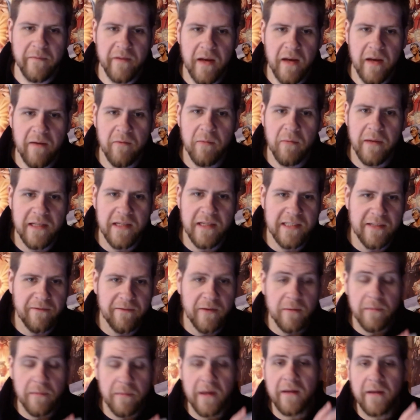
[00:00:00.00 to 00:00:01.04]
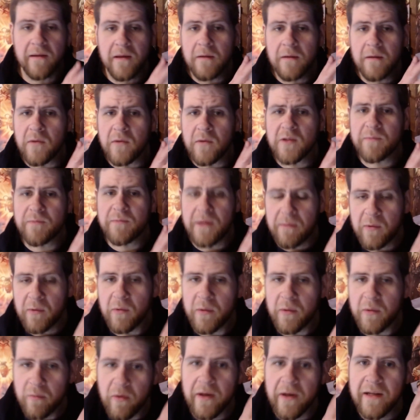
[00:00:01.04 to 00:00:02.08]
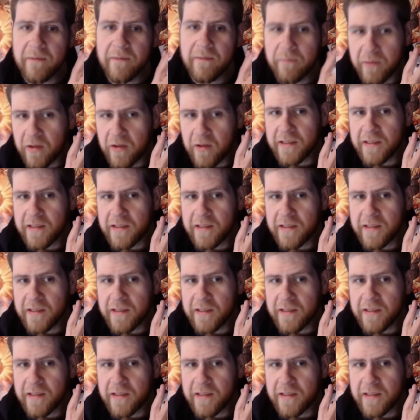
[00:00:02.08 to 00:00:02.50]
Everybody's different, but most people would want it